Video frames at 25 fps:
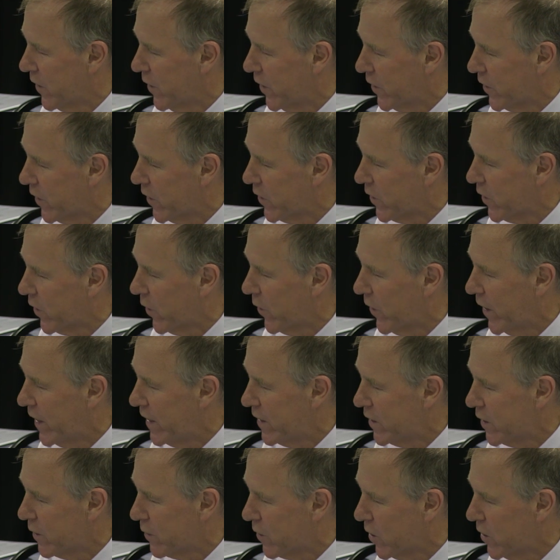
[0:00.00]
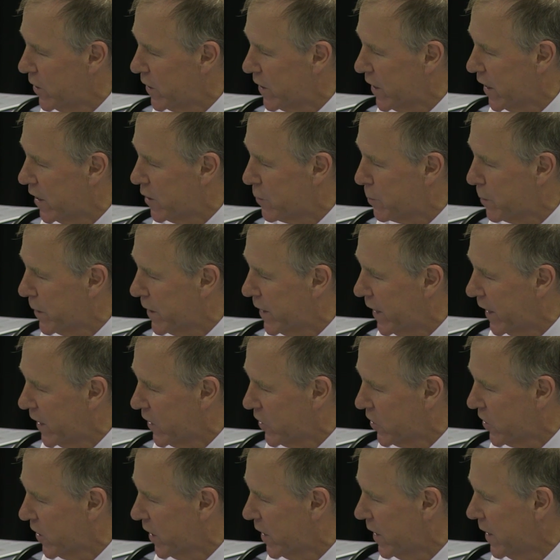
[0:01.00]
This is the rate of glucose
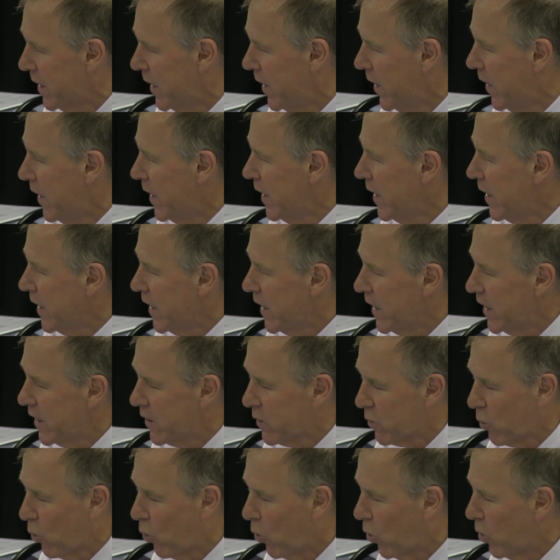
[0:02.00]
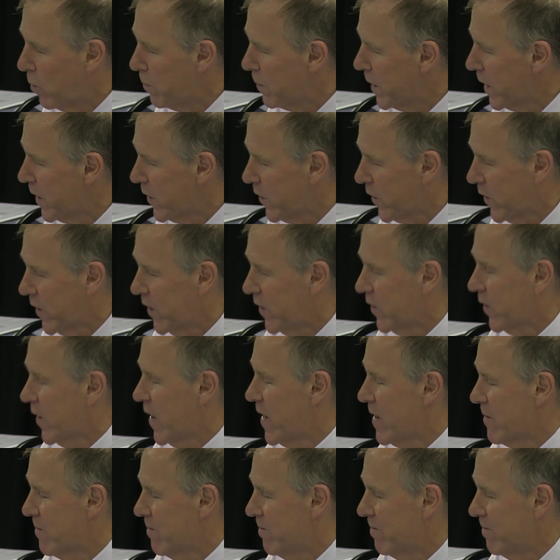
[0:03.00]
production. It's almost the
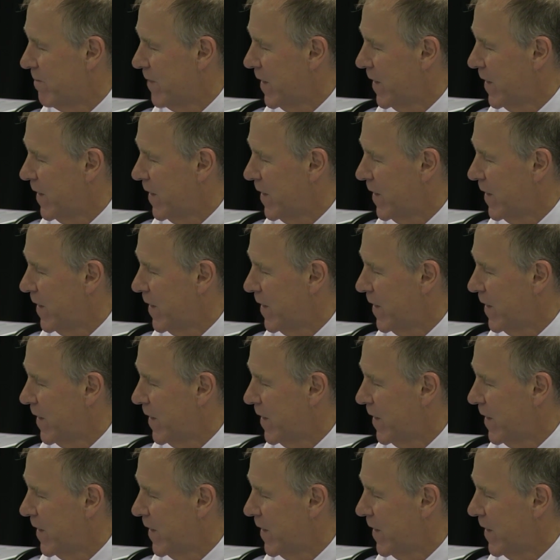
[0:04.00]
same.